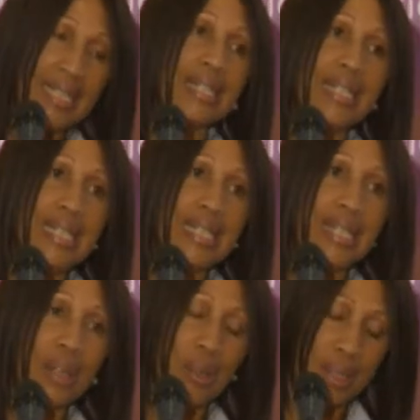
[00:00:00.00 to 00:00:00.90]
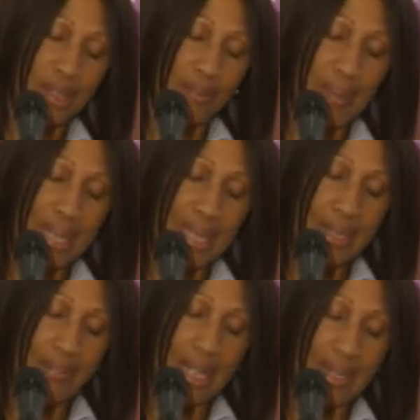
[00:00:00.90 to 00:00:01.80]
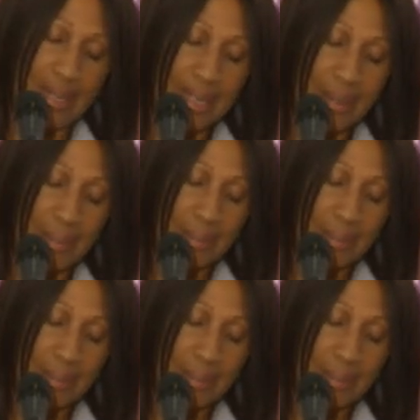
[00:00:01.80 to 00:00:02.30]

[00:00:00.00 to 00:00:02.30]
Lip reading: leading cause of business failures.